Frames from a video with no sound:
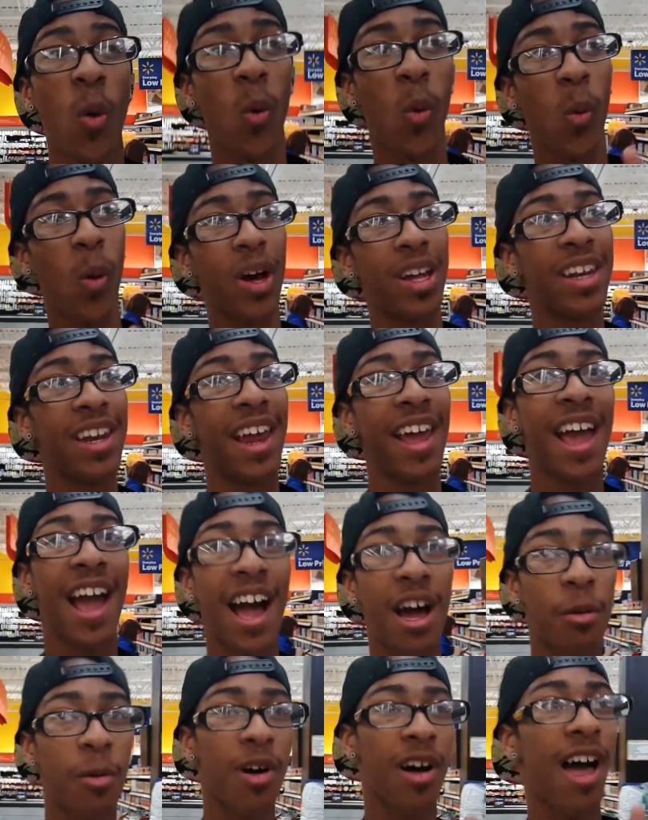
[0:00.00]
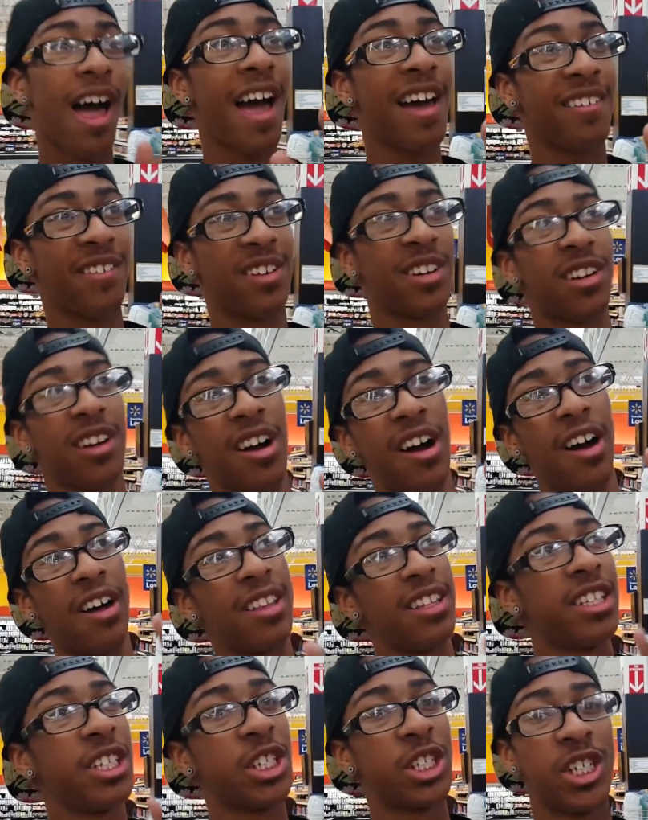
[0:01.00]
One day I will have her on
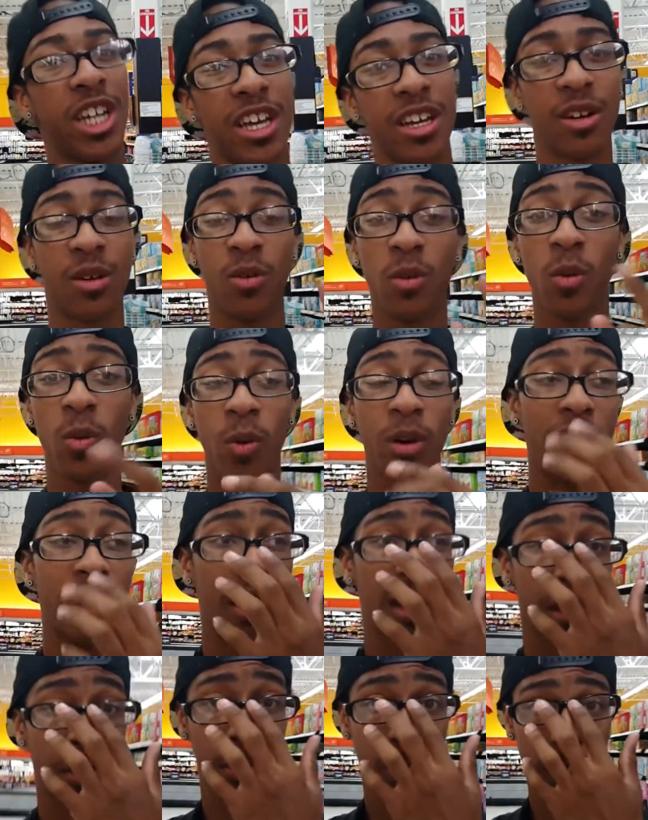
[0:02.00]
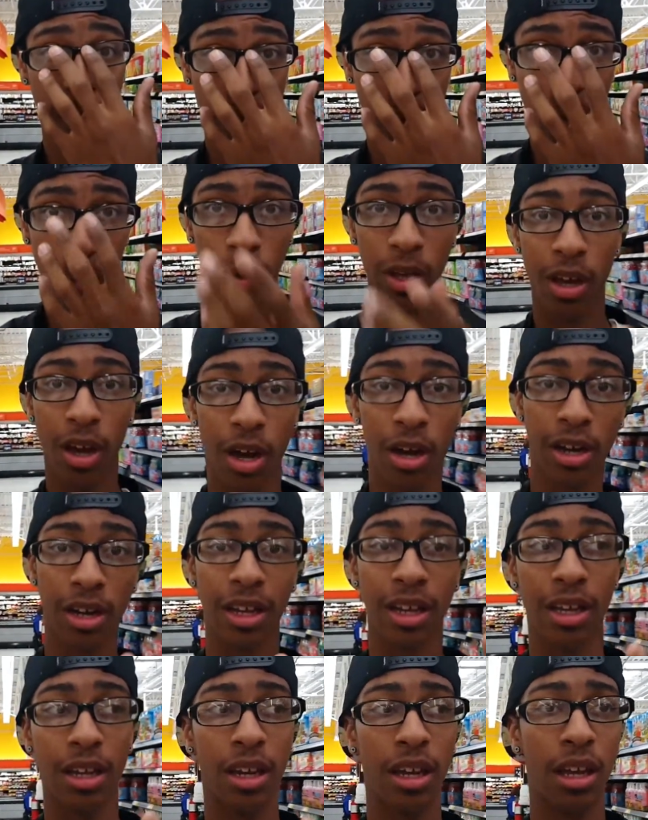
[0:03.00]
this channel, one day. But we are
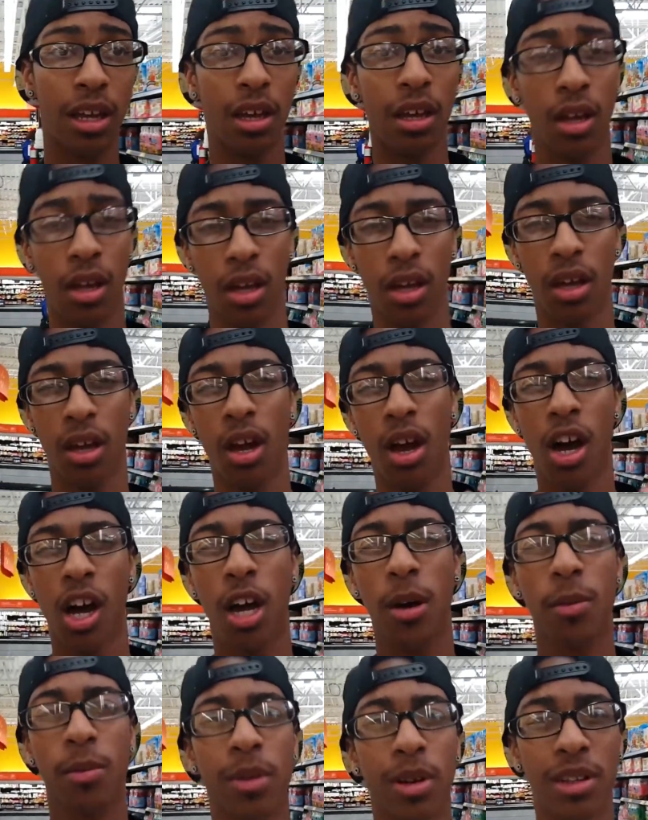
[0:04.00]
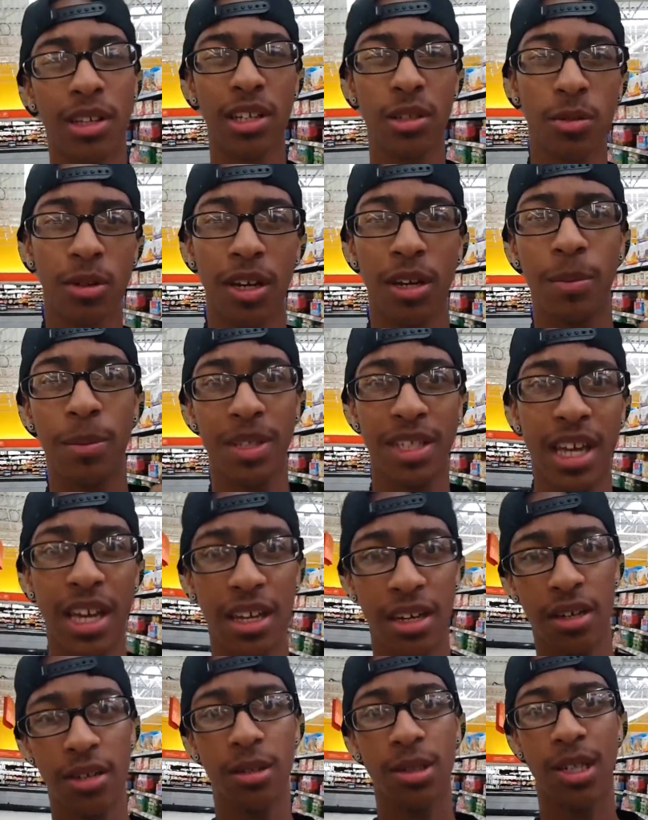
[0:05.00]
getting a couple more things. We're getting
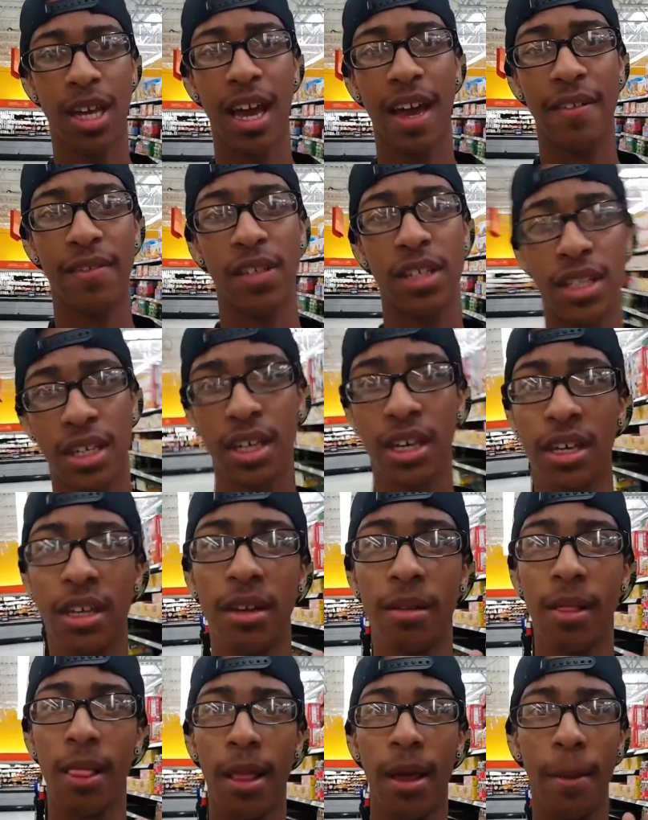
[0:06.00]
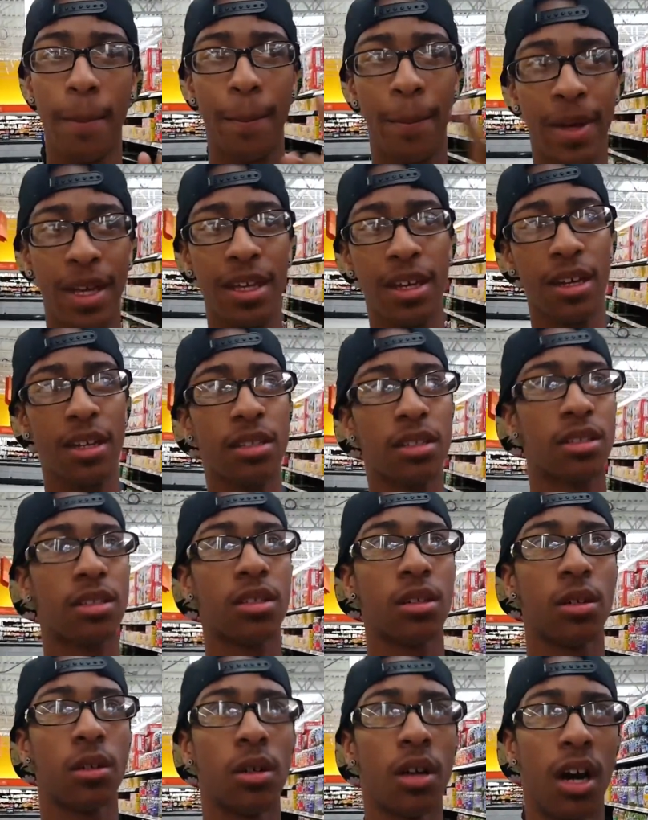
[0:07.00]
potatoes. I have to get peanuts,
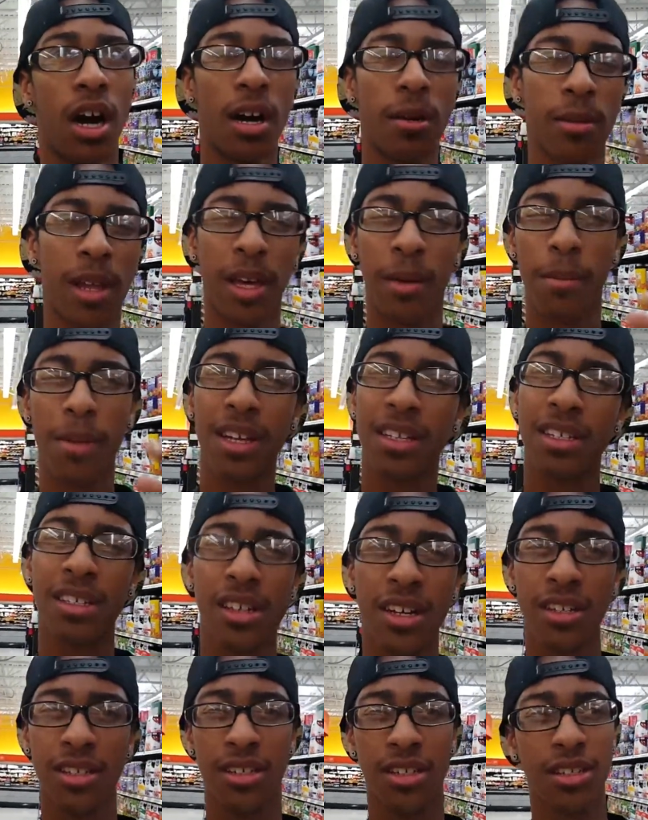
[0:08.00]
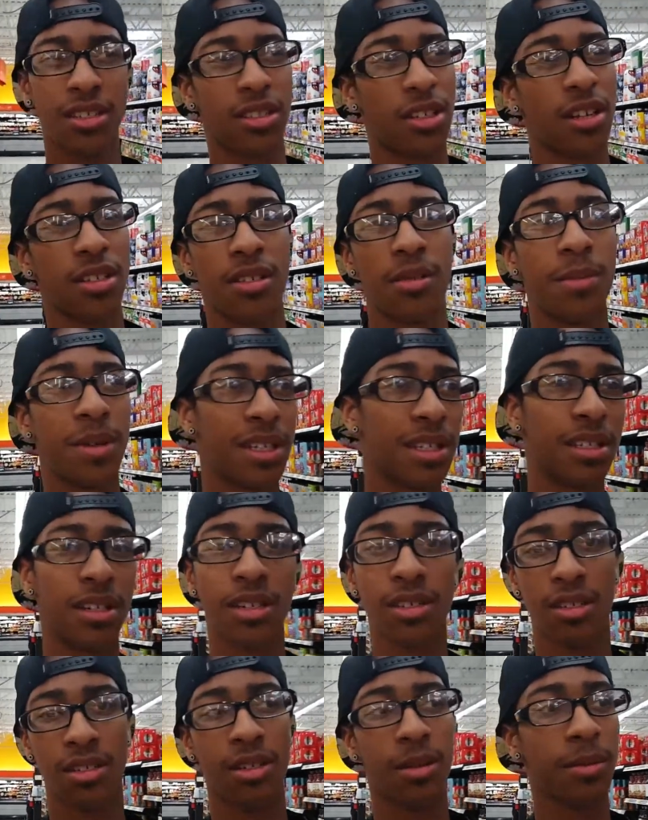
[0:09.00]
or like mixed nuts, unsalted mixed
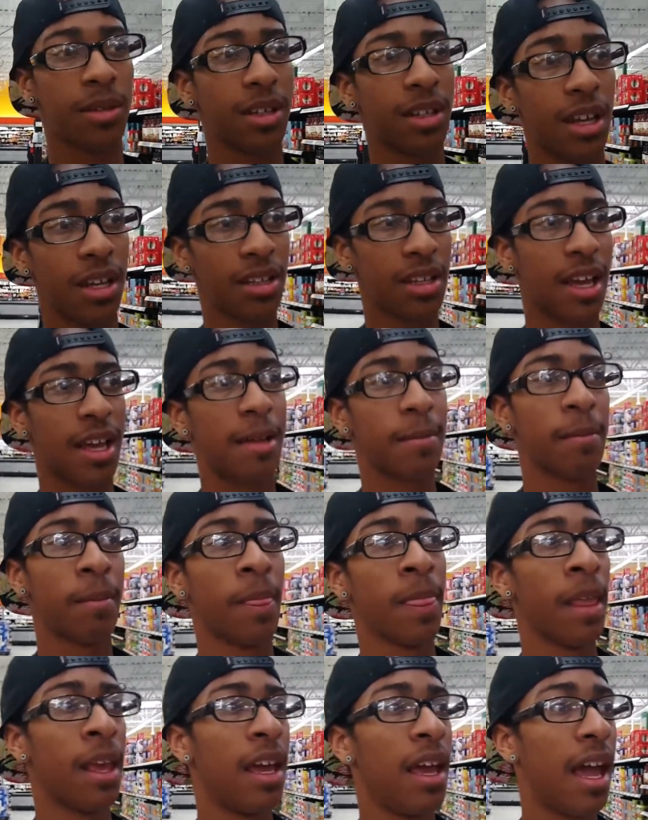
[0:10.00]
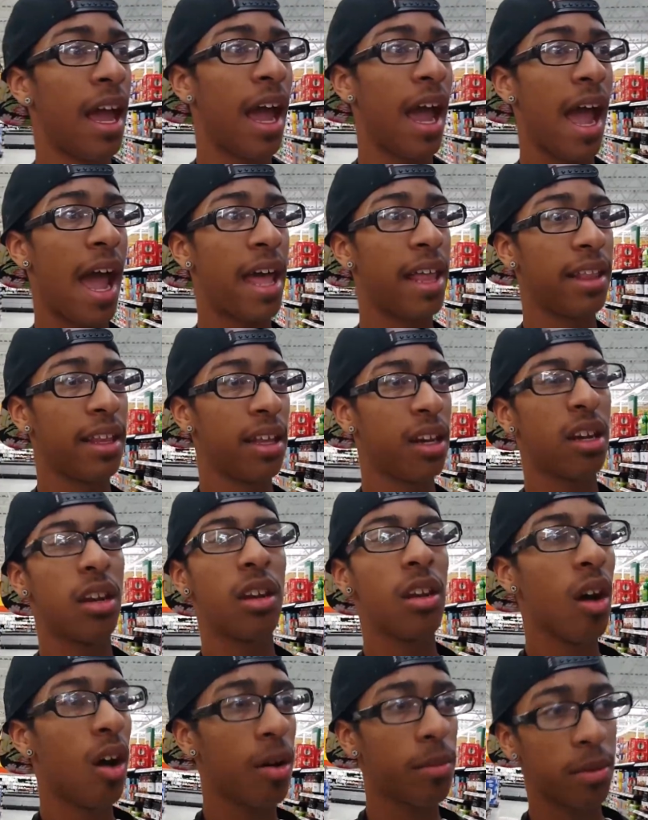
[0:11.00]
nuts or something like that. And then
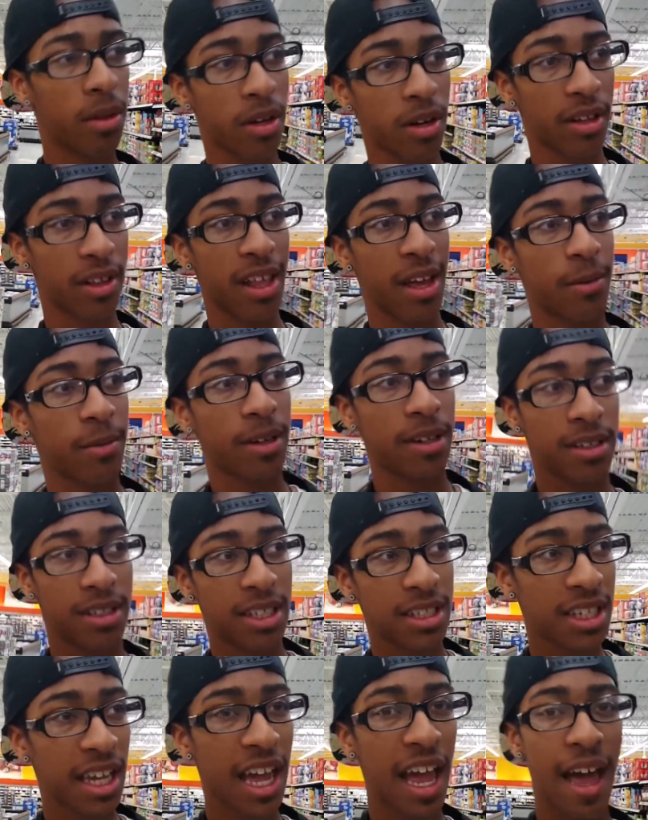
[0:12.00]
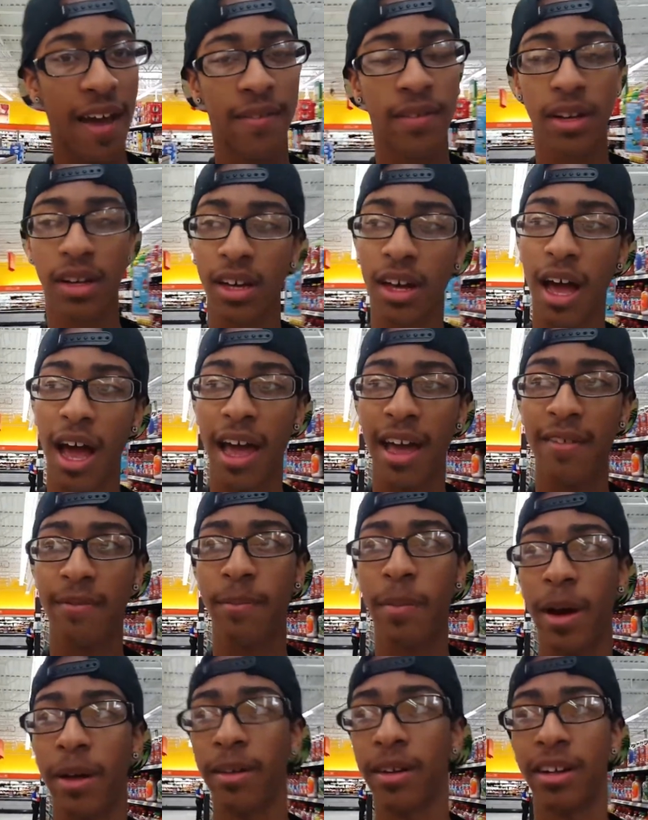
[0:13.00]
no, I'm good on that one since I have
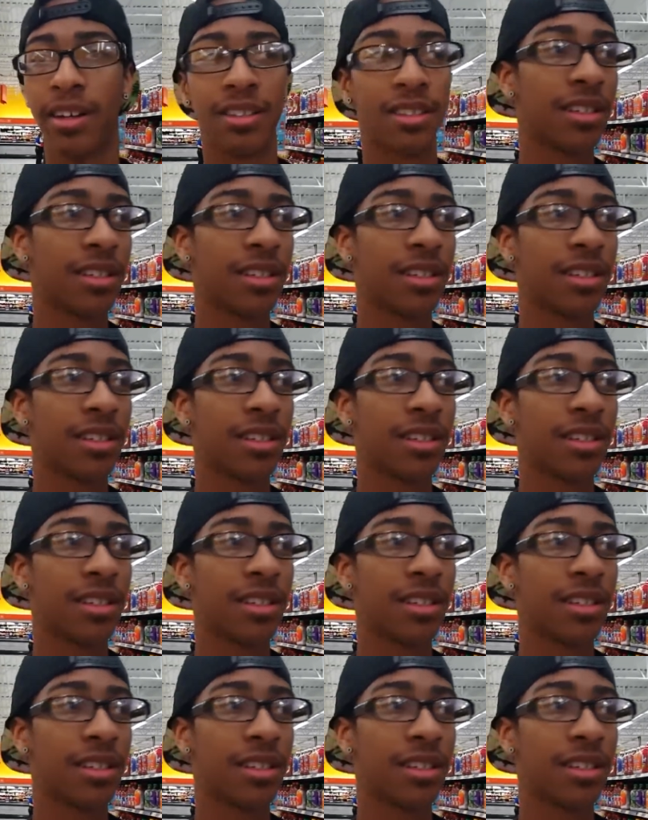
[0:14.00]
Powerade.